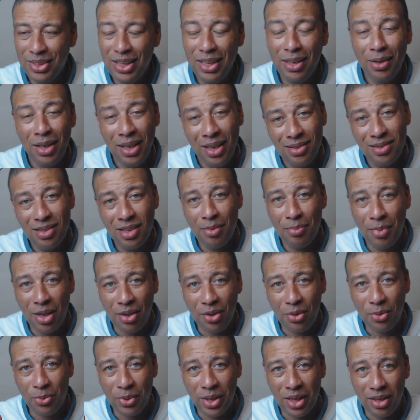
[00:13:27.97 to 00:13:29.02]
Yeah, I say
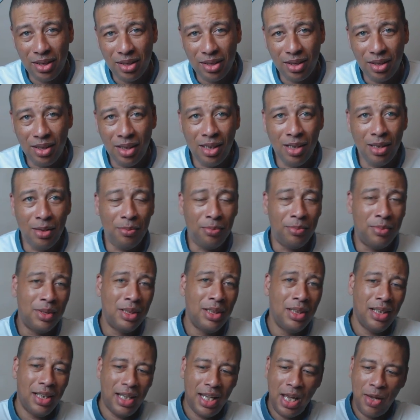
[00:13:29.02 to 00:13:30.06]
about a week.
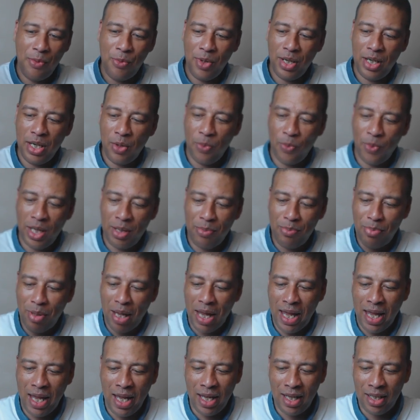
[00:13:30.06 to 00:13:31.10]
And when it went
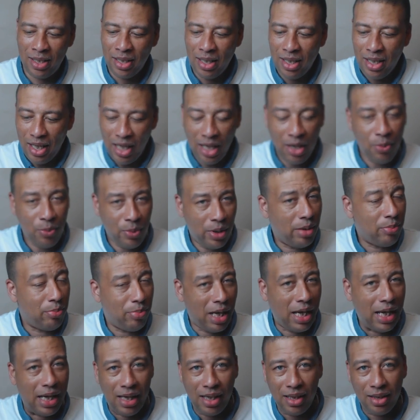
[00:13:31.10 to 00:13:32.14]
bad, it went
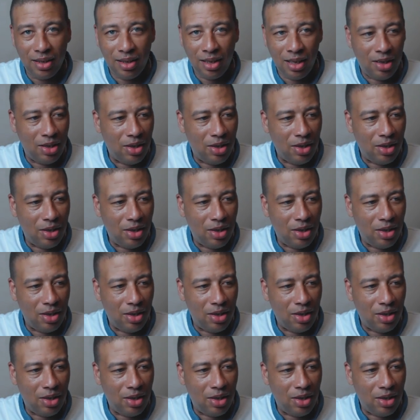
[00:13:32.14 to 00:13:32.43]
bad.